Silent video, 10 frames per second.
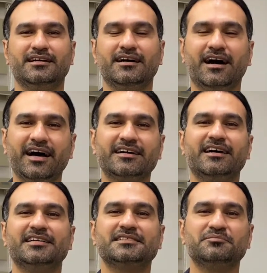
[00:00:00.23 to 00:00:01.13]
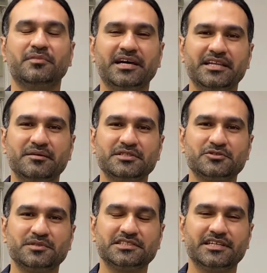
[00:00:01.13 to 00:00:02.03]
Hi guys, my name is
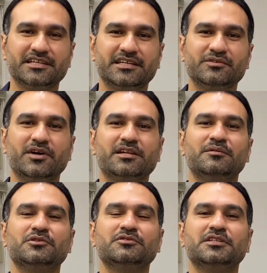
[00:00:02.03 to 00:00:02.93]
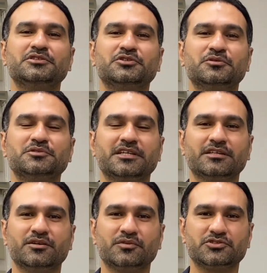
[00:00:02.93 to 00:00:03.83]
Umar Sheikh and welcome to the YouTube
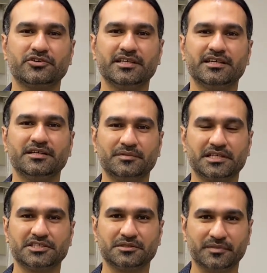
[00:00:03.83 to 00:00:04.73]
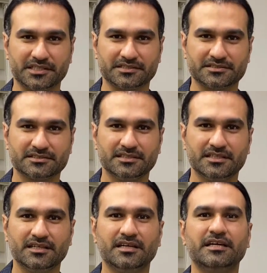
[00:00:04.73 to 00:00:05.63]
channel of Australia Immigration Matters.
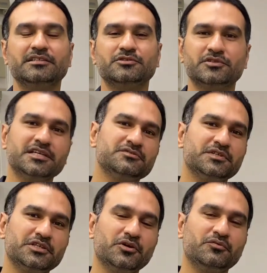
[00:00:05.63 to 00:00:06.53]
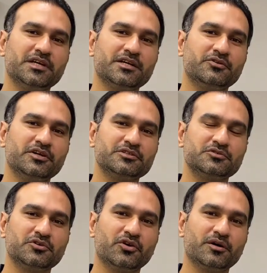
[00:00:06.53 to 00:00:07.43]
In today's video, we are going
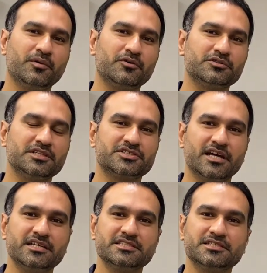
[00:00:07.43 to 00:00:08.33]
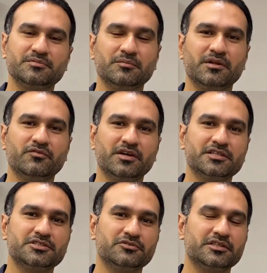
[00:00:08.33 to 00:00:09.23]
to talk about the challenges people
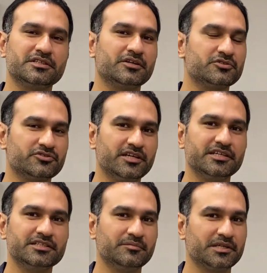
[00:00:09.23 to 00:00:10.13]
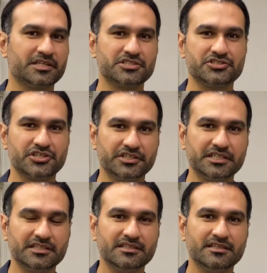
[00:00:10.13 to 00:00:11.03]
face during their Australian immigration
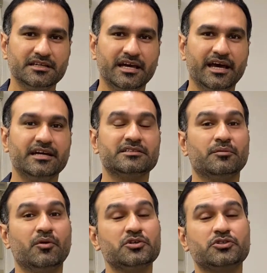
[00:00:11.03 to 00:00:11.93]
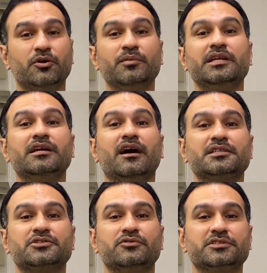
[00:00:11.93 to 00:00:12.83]
journey and the most commonly
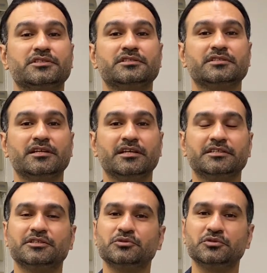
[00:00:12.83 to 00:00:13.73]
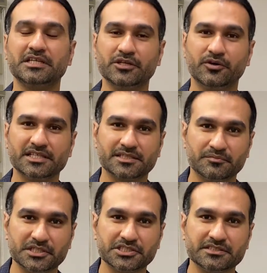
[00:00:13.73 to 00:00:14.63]
asked questions related to EOI
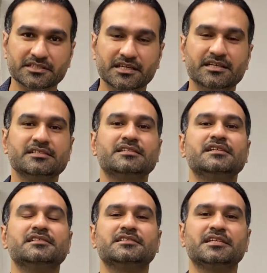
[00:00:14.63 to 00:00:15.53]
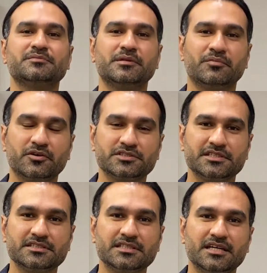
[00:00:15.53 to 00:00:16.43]
submission, skills assessment
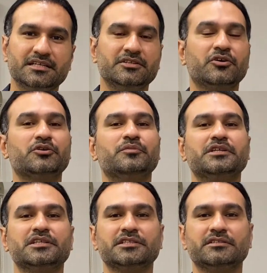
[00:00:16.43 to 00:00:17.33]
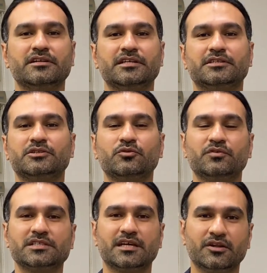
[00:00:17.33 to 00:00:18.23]
process, documentation related
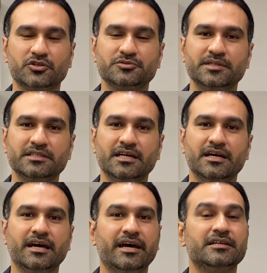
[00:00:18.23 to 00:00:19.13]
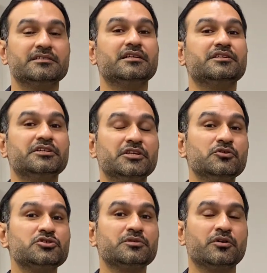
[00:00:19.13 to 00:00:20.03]
to visa lodgement, and the
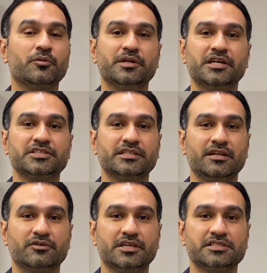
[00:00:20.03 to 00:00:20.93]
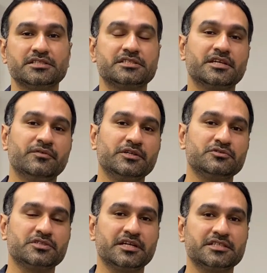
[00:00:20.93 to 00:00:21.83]
reduced nomination allocations given
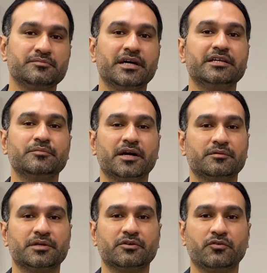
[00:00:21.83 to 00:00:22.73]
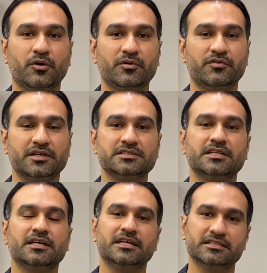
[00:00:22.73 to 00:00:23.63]
to states by Department of Home
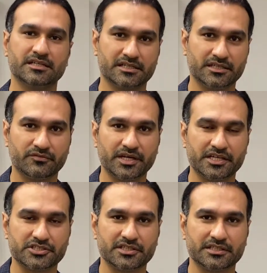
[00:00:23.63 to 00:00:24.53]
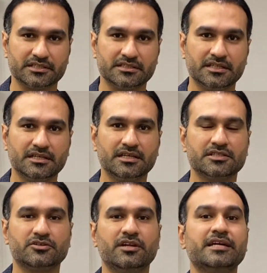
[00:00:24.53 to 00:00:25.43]
Affairs in the current financial year.
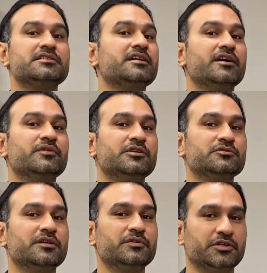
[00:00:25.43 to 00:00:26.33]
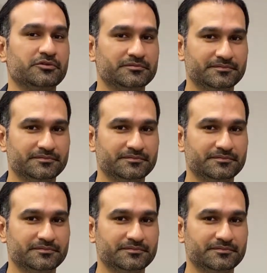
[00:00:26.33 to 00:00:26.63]
So let's dive into the video.